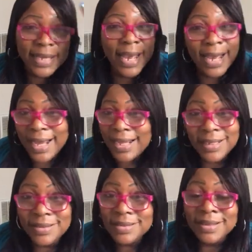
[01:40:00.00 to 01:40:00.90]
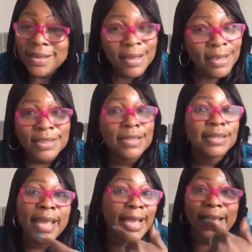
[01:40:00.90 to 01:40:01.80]
his eyes?
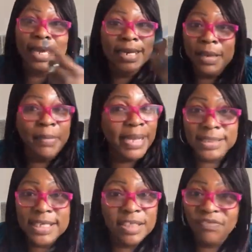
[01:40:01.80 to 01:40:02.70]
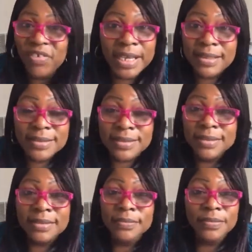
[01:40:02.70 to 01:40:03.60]
Just like I got to get my teeth
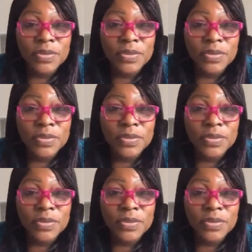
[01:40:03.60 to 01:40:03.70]
fixed.